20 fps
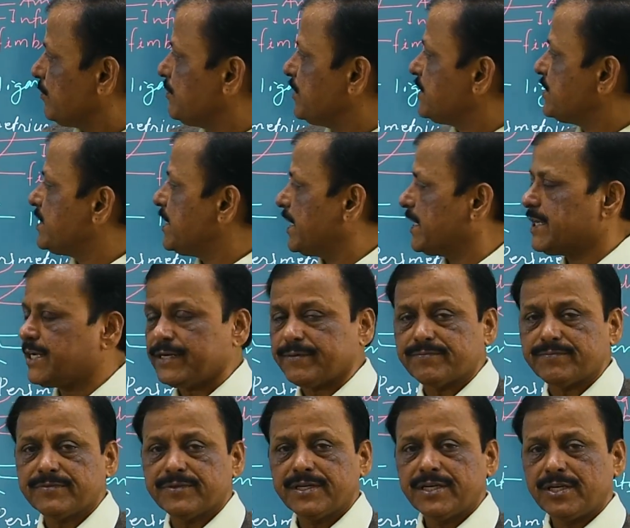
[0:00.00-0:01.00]
of this
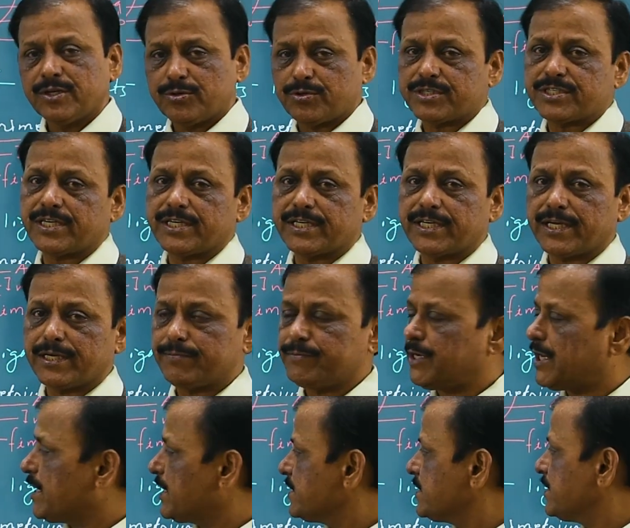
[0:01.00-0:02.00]
diagram. Question can be
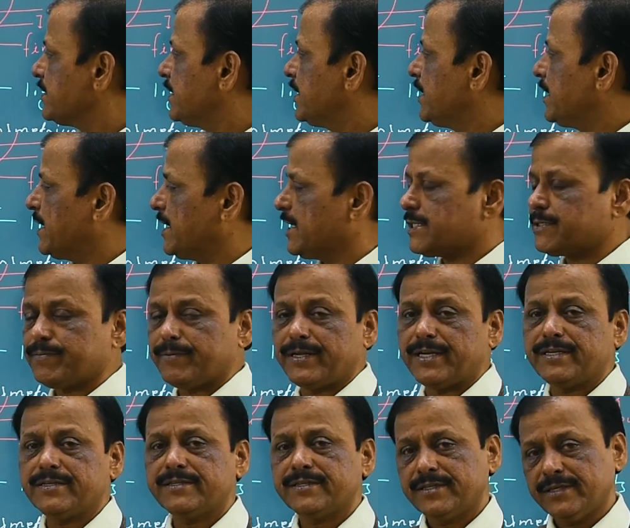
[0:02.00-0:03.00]
asked,
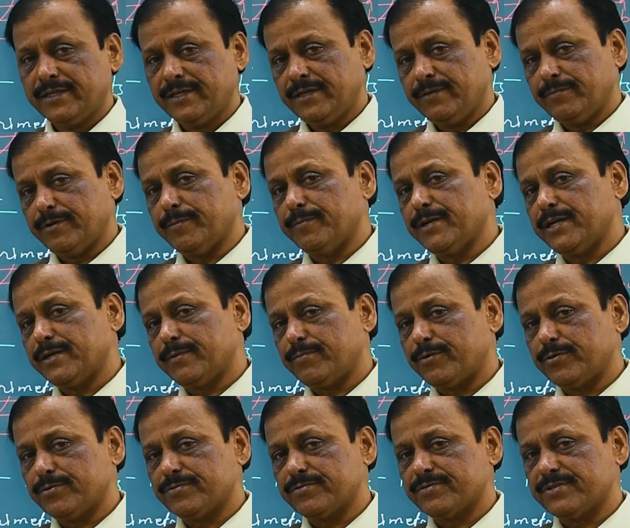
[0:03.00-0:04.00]
explain female
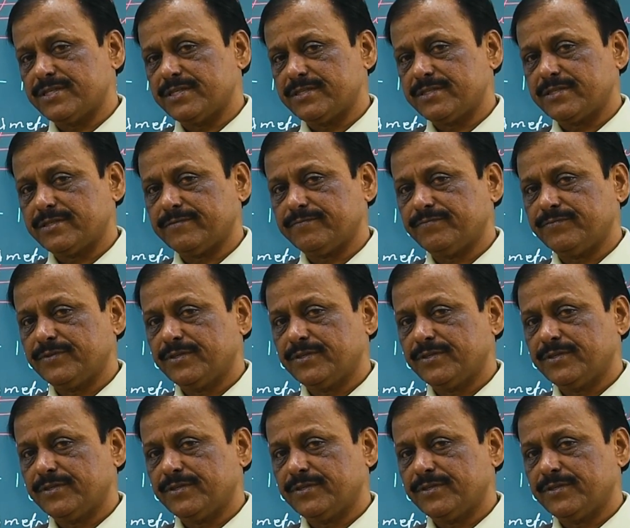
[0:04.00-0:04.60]
reproductive system,